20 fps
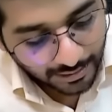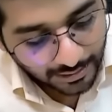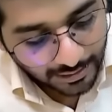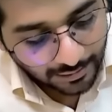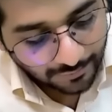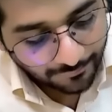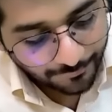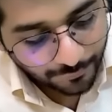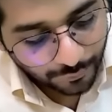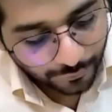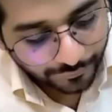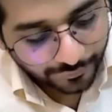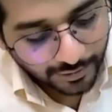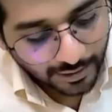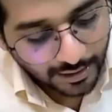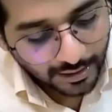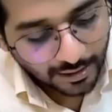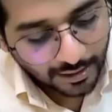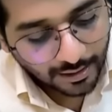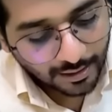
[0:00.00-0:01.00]
If you
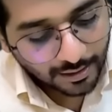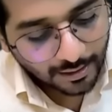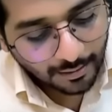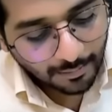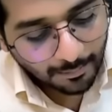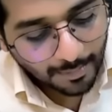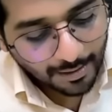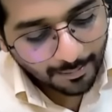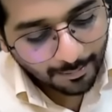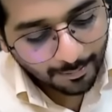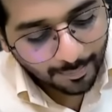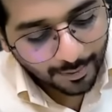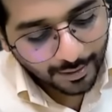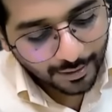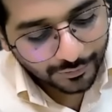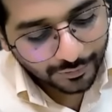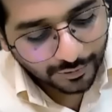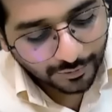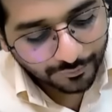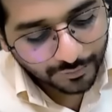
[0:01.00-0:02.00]
say
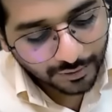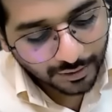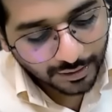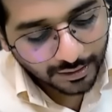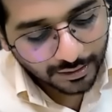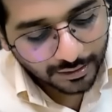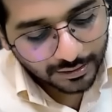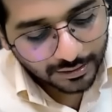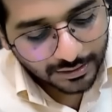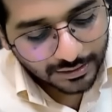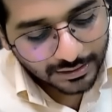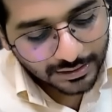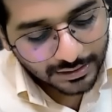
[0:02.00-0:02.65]
members of the